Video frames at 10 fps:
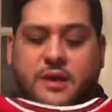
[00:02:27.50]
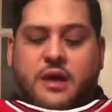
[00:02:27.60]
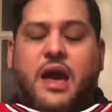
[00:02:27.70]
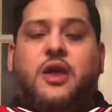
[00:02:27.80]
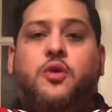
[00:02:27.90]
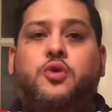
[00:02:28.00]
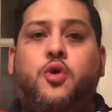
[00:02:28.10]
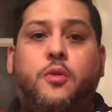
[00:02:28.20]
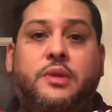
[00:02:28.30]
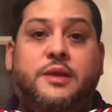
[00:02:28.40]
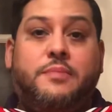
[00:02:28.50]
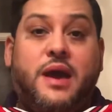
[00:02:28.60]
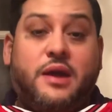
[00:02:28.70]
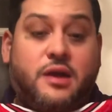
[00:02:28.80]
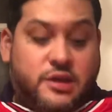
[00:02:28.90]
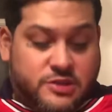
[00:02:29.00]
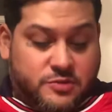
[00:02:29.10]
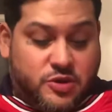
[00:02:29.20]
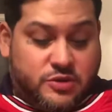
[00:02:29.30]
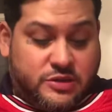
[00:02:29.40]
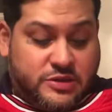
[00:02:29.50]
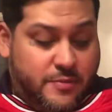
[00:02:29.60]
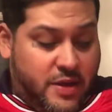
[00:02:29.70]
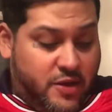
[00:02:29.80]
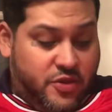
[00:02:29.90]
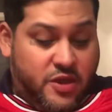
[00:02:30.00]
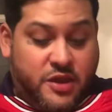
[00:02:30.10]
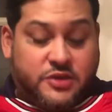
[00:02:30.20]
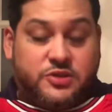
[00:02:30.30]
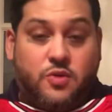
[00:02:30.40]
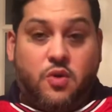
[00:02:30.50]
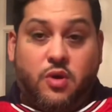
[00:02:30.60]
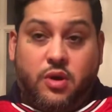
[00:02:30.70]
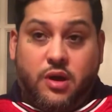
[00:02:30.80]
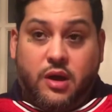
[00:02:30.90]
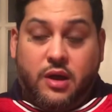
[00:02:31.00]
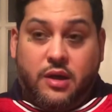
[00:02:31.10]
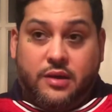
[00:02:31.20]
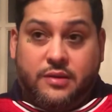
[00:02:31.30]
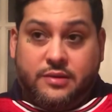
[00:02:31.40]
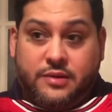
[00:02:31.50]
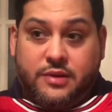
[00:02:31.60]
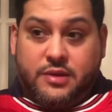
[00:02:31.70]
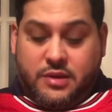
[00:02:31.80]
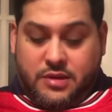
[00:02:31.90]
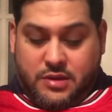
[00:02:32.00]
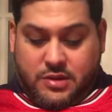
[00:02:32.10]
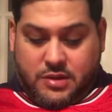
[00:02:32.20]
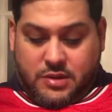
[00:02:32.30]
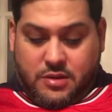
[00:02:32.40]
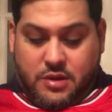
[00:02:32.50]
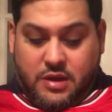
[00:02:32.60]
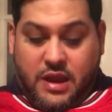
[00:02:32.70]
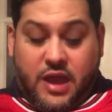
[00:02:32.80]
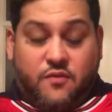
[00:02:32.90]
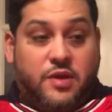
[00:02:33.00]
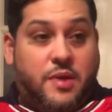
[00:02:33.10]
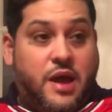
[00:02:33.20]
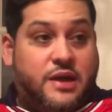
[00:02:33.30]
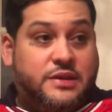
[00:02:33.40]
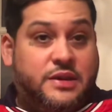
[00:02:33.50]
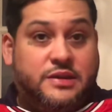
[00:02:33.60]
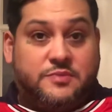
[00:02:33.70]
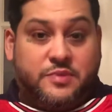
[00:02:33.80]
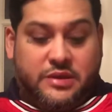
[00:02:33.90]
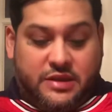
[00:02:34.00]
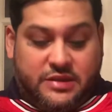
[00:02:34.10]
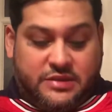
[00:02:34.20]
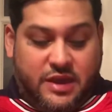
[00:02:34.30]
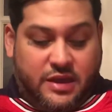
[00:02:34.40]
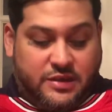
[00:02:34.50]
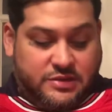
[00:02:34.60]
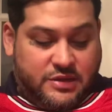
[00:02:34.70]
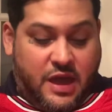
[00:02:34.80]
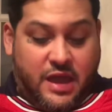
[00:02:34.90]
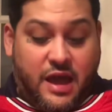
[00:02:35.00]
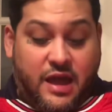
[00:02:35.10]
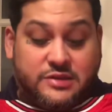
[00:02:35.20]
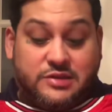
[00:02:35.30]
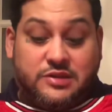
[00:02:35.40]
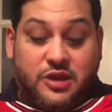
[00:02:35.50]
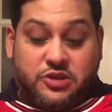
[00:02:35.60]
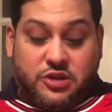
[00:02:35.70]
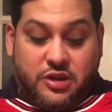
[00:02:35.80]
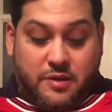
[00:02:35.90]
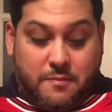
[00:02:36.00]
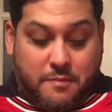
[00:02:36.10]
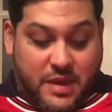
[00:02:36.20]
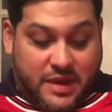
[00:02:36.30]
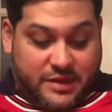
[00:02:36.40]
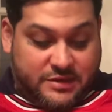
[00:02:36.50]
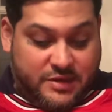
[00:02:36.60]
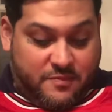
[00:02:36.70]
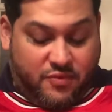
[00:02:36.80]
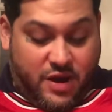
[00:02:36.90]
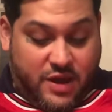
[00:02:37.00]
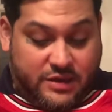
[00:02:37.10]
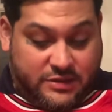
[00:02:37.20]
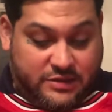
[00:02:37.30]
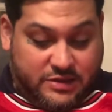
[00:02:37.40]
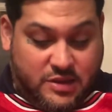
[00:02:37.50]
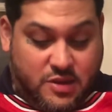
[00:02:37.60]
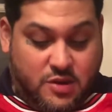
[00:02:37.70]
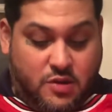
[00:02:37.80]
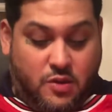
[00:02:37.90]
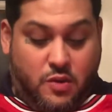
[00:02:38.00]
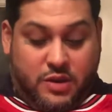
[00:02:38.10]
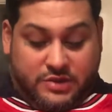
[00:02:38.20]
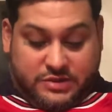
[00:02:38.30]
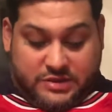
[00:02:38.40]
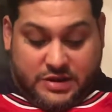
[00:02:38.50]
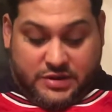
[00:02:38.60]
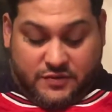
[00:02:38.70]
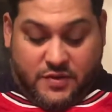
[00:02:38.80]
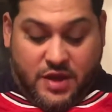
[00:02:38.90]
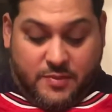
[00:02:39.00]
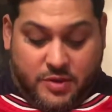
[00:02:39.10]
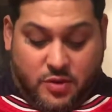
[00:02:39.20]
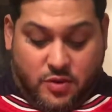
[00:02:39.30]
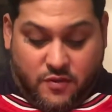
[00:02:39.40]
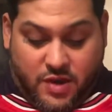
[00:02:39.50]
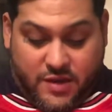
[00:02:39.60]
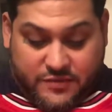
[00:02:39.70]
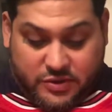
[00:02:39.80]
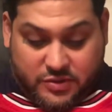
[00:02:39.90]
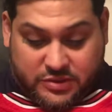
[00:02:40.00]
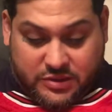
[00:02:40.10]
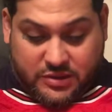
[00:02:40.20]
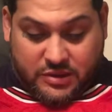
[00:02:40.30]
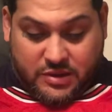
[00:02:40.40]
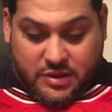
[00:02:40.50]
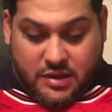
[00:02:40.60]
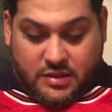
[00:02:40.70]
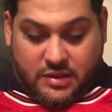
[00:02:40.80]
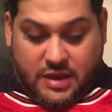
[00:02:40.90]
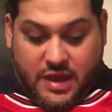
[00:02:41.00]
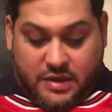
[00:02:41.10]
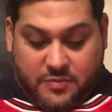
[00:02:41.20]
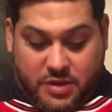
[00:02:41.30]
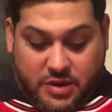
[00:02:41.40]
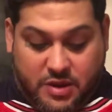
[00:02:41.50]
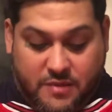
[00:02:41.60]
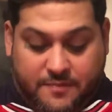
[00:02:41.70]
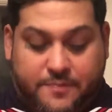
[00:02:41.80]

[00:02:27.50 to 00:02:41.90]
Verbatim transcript: I don't normally buy custom jerseys. I buy Authentics or uh, uh, Nike, Reebok, Adidas. But in this case, I got such an amazing price on this Dennis Rodman autographed jersey that I had to pick it up.